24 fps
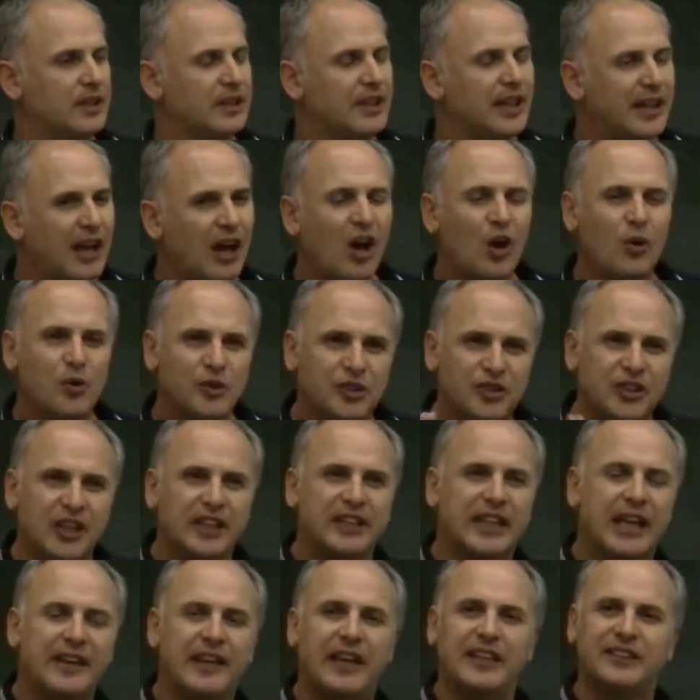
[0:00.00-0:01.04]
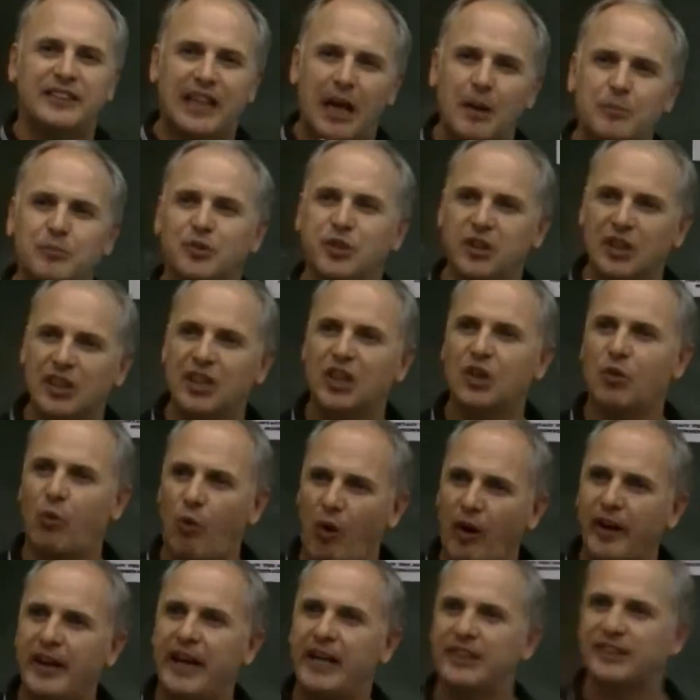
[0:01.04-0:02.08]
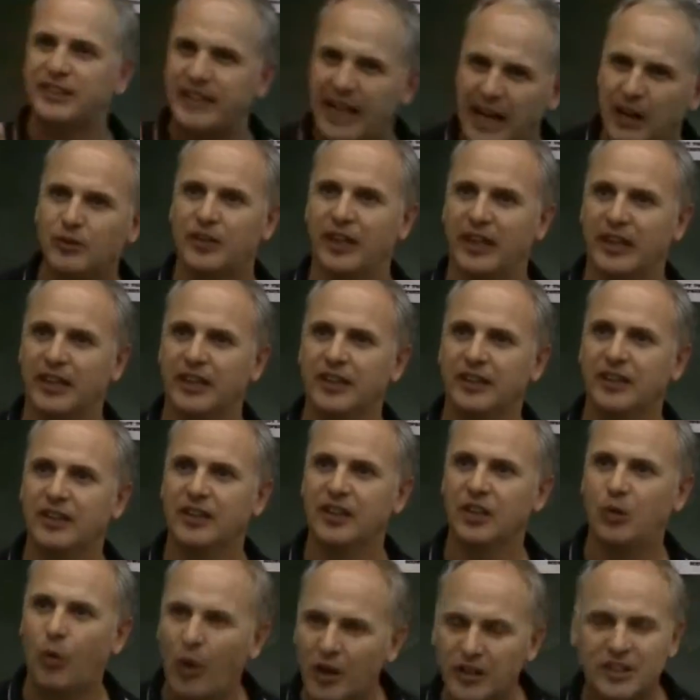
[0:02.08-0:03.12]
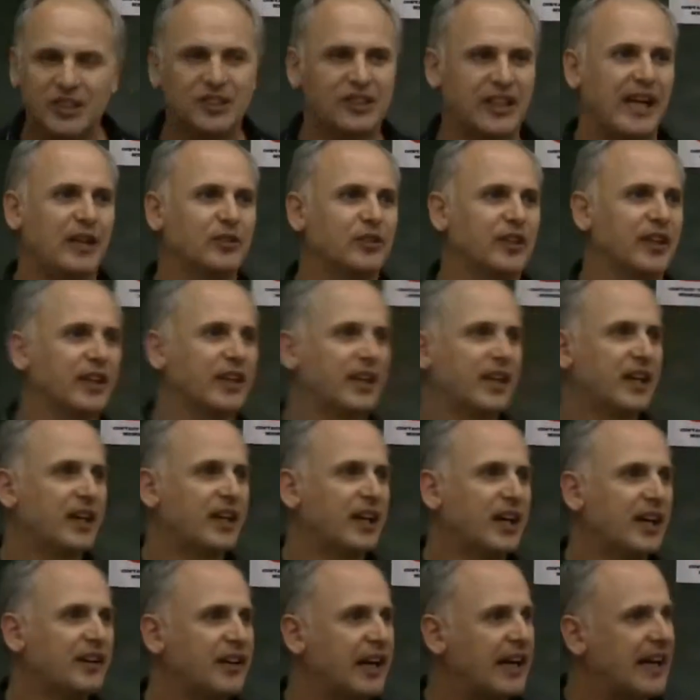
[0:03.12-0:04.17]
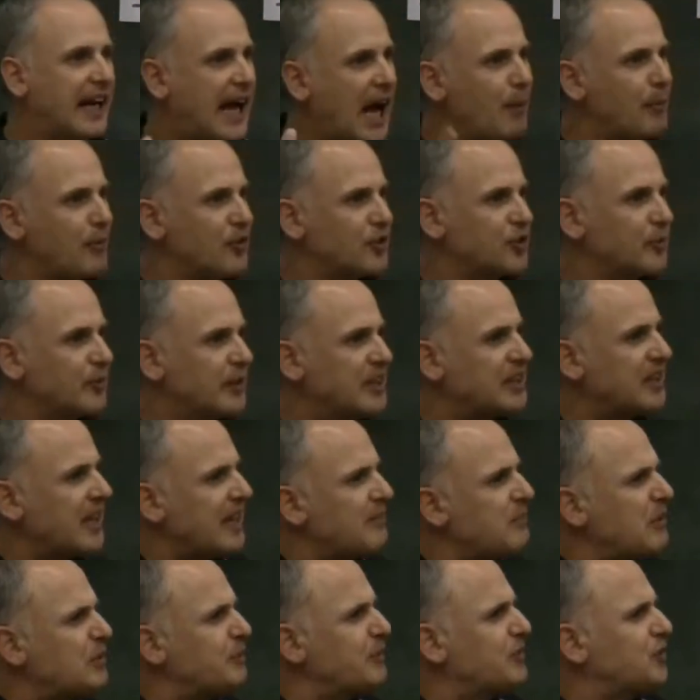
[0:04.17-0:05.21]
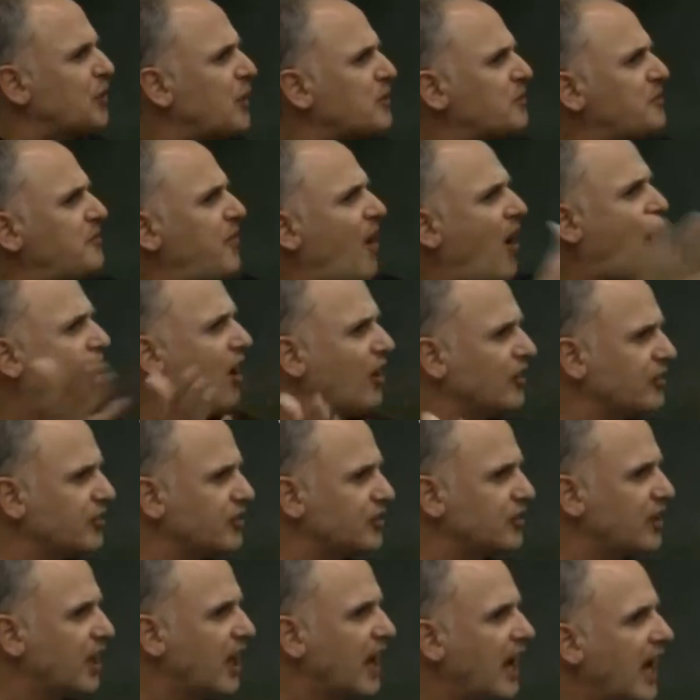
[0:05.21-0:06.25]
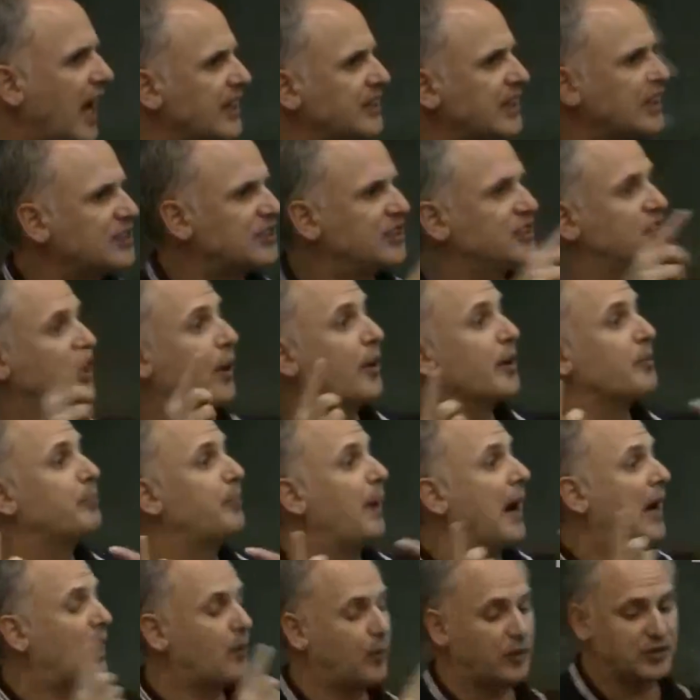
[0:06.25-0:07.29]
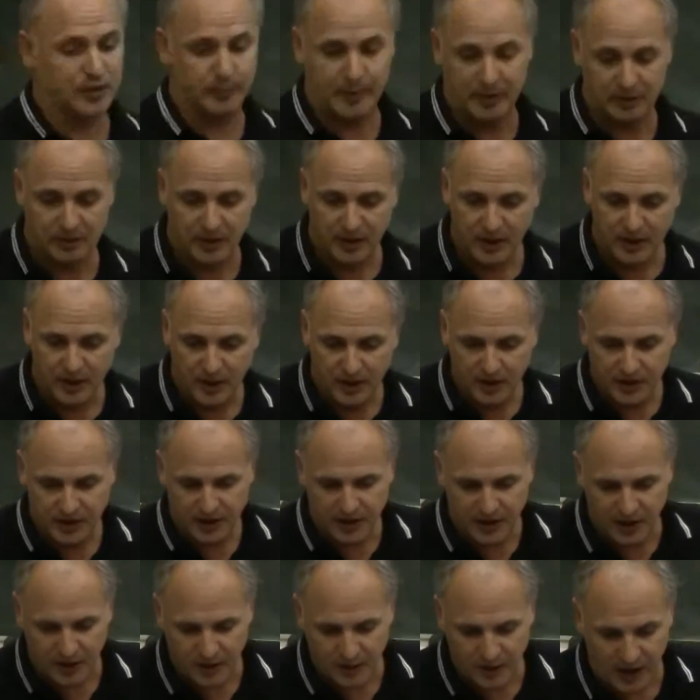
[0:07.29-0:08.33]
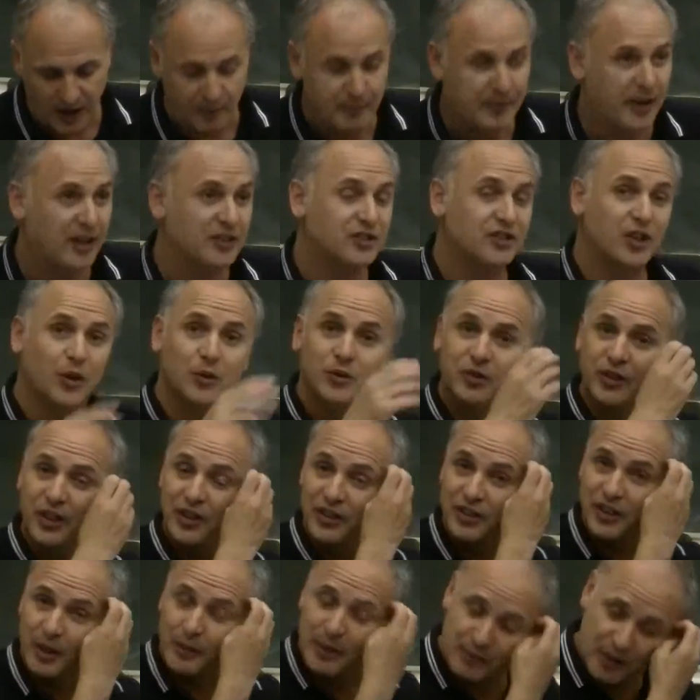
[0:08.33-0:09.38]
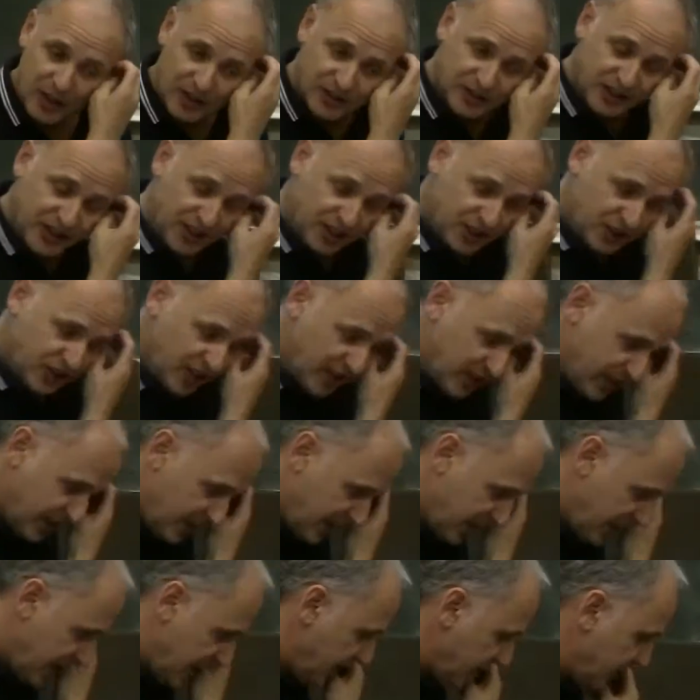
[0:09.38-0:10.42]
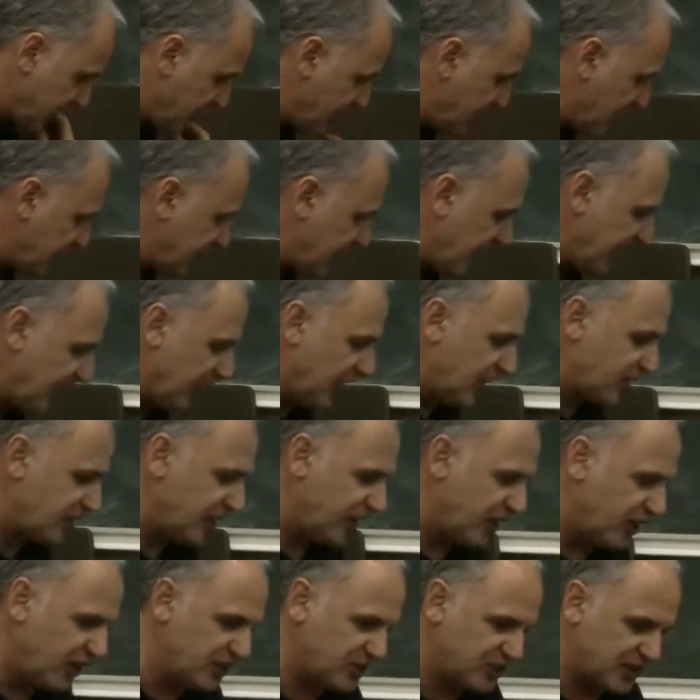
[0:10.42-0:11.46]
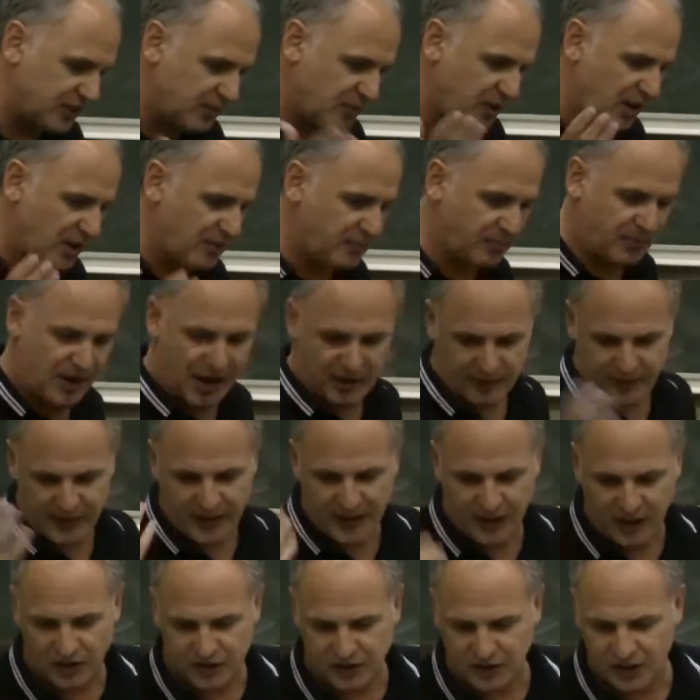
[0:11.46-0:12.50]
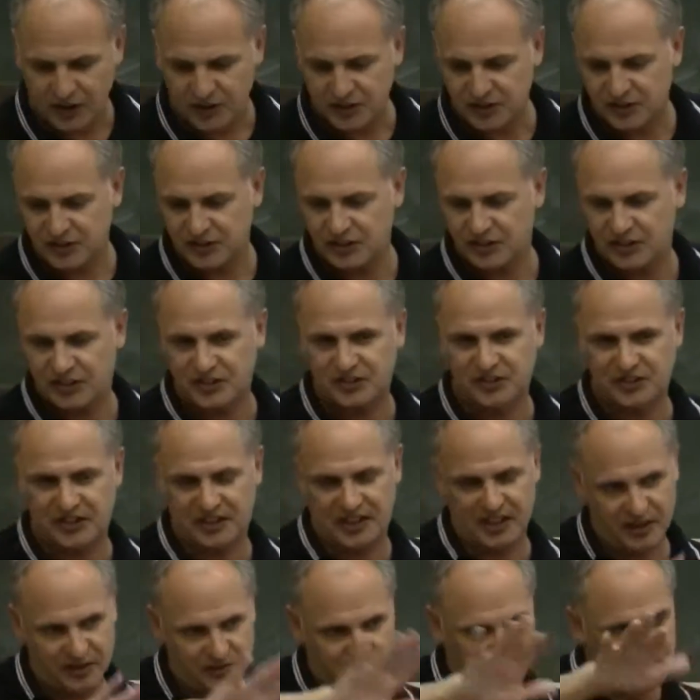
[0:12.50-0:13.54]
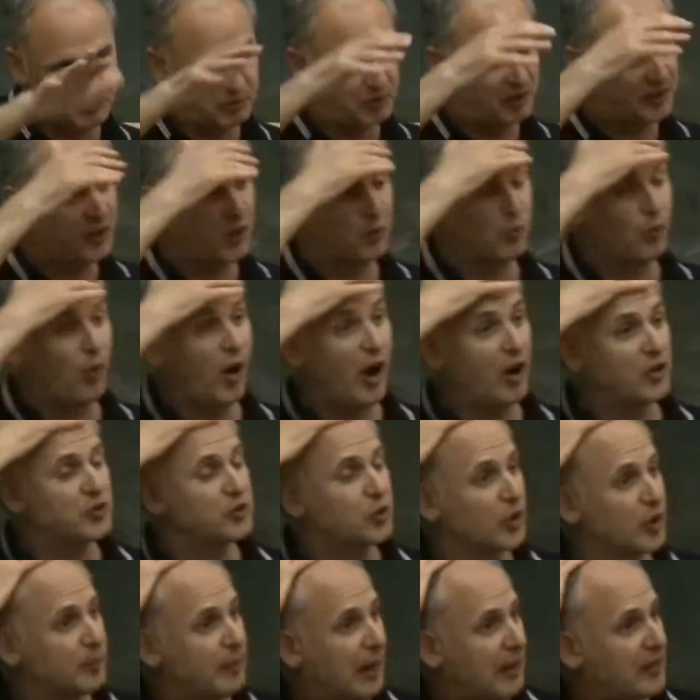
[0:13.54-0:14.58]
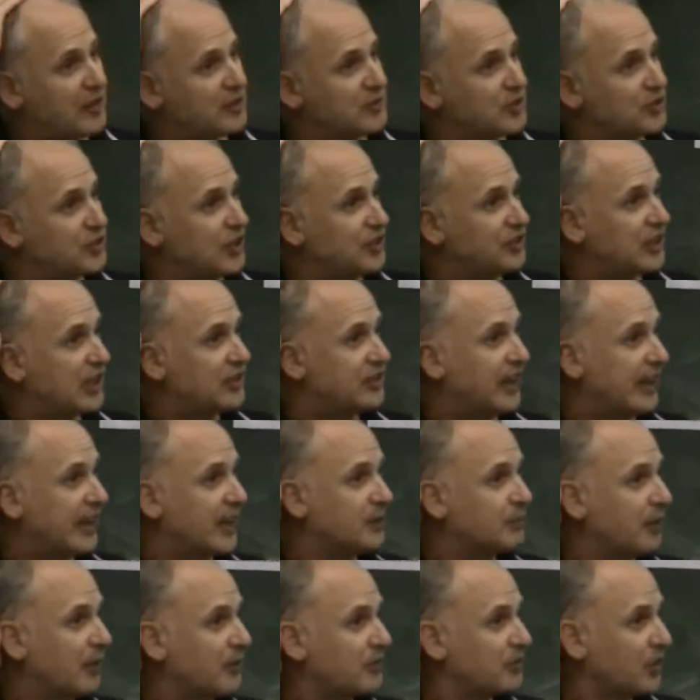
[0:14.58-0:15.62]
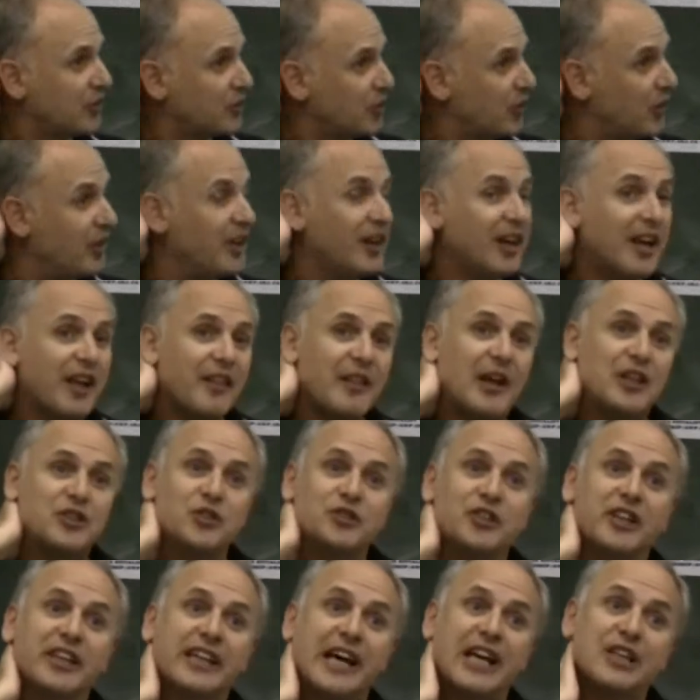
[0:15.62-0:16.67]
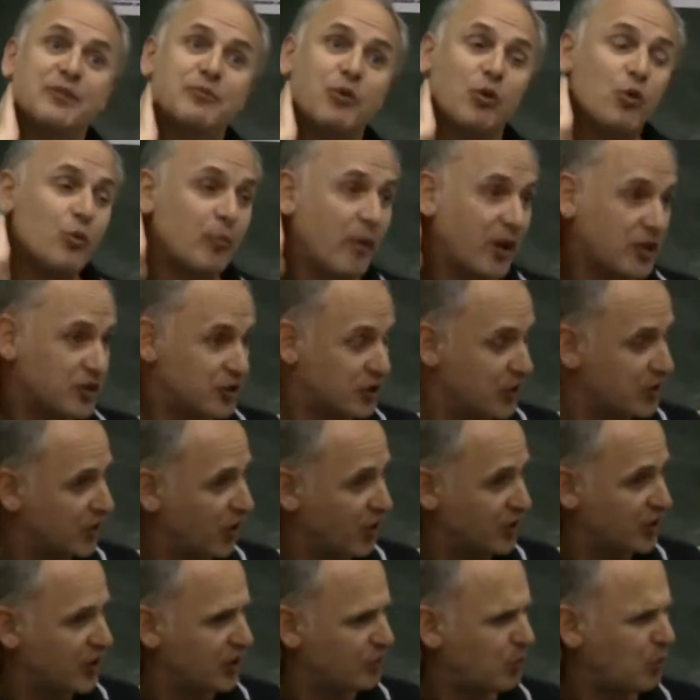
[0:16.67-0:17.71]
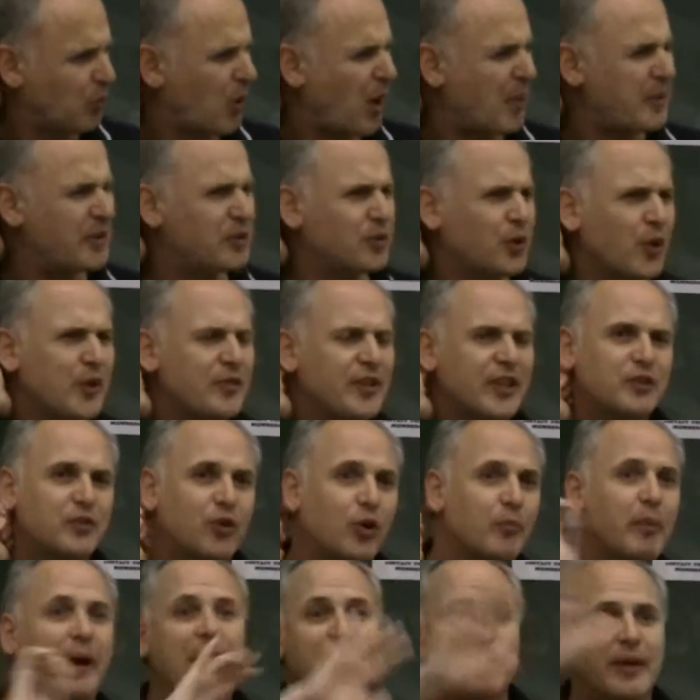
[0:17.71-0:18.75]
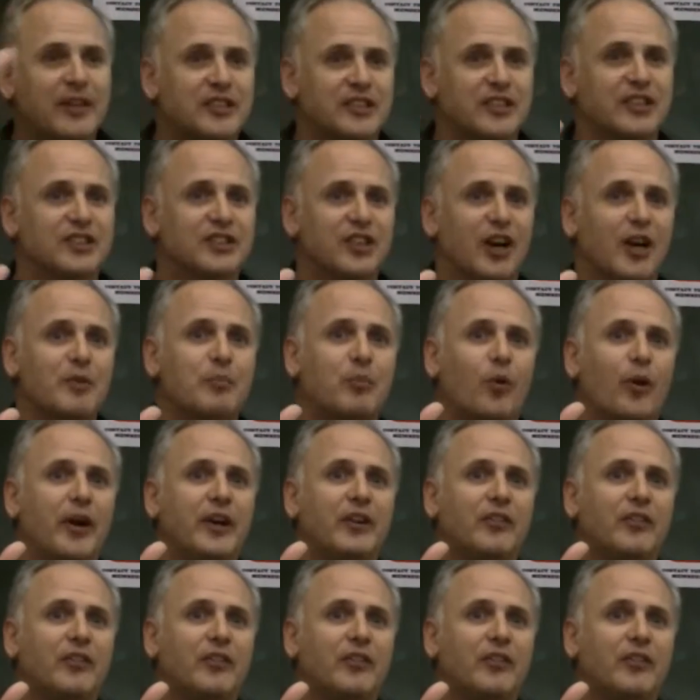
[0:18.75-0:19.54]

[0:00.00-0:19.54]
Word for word: Now, I always think that that's absolutely quite astounding, quite astounding. That capitalism, it must me so advanced has actually gone backwards. I mean, you know, I mean, I told this. I mean, my teacher, GCSE English, and I was teaching my FE class, and I was, was, I don't know why I was talking about this in GCSE English, but that's usually the case with all my students. I was like, why are we doing this for? But anyway, that's an aside.